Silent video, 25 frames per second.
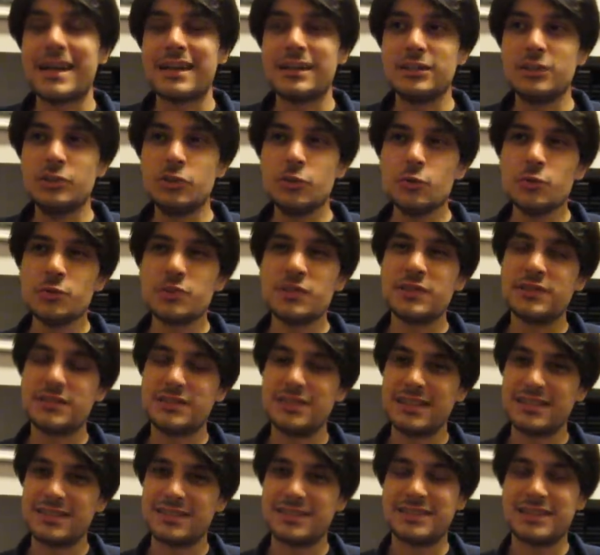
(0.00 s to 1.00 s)
uses
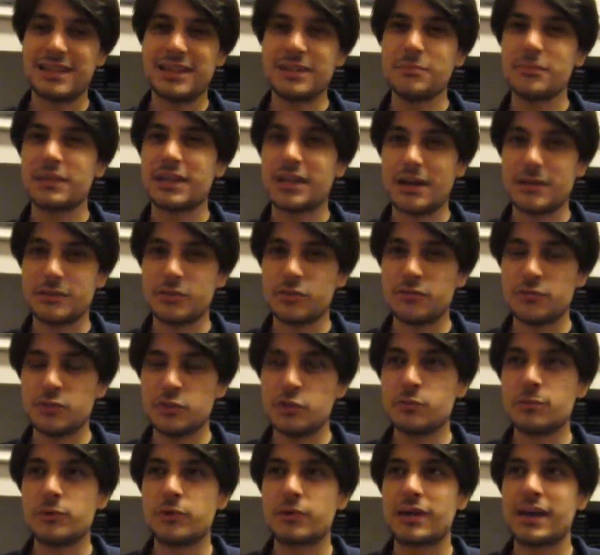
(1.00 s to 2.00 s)
that same kind of
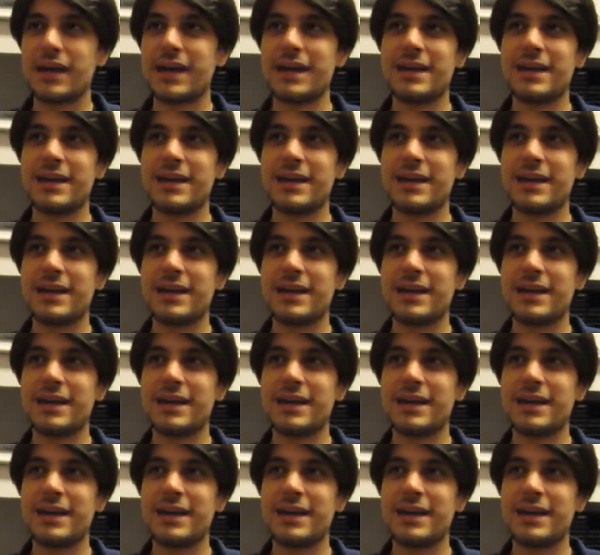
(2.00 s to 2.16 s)
humor